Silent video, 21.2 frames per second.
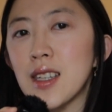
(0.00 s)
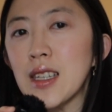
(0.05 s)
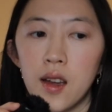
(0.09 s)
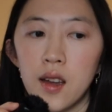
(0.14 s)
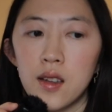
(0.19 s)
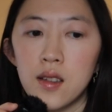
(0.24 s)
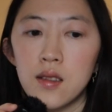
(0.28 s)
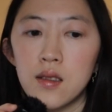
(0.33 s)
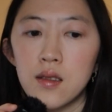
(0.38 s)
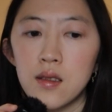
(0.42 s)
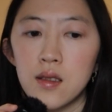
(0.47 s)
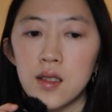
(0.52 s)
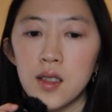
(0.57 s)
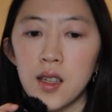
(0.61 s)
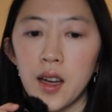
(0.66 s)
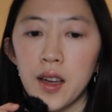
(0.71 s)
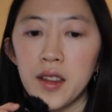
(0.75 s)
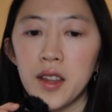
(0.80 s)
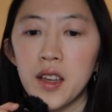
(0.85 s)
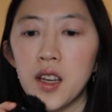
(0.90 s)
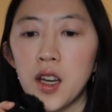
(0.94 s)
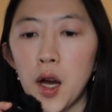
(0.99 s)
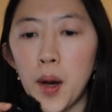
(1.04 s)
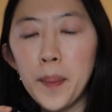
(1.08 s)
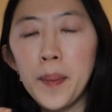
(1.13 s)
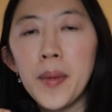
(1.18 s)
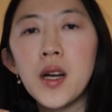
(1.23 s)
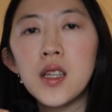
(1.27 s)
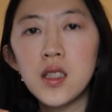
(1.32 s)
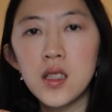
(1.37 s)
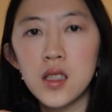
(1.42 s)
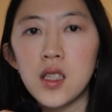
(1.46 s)
And I think up
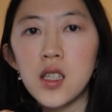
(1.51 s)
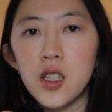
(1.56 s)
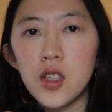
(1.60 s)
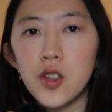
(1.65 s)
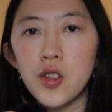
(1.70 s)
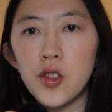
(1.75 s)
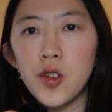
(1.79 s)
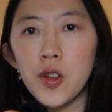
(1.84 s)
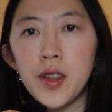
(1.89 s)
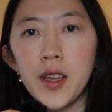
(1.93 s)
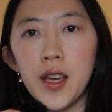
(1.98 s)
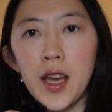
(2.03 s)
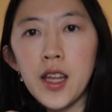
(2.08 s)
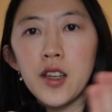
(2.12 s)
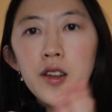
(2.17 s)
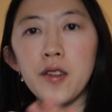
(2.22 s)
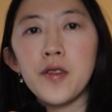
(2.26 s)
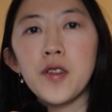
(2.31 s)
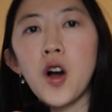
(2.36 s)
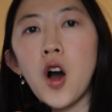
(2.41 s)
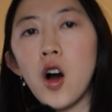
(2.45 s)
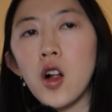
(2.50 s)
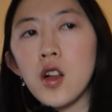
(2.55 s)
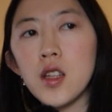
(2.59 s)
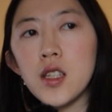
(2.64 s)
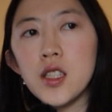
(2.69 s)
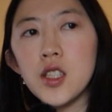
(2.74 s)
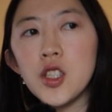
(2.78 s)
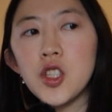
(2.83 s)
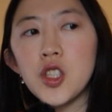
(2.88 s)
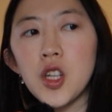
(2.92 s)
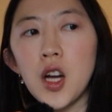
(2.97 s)
until the end of
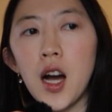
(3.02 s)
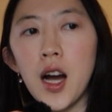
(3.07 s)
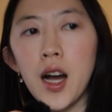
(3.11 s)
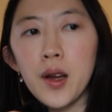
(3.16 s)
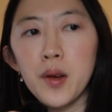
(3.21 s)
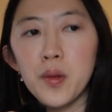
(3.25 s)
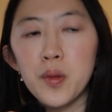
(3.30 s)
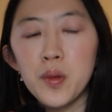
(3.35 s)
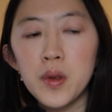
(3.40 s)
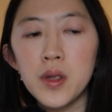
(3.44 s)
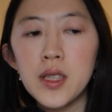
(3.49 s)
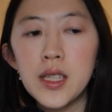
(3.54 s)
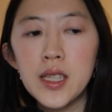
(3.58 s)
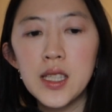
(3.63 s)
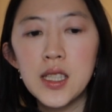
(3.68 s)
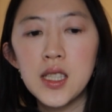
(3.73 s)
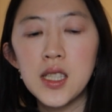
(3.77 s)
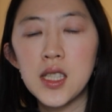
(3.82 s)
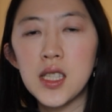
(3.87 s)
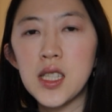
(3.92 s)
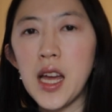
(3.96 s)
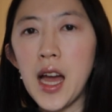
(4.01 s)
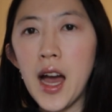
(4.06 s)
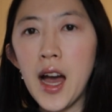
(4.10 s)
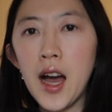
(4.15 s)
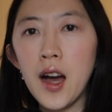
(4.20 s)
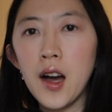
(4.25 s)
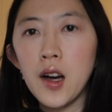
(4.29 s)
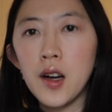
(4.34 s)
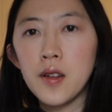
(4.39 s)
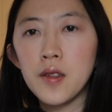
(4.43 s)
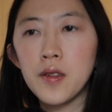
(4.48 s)
college, I really didn't
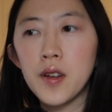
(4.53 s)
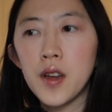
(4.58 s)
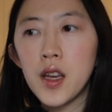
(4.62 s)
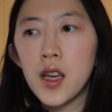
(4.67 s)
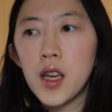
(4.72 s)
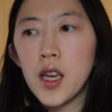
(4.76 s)
have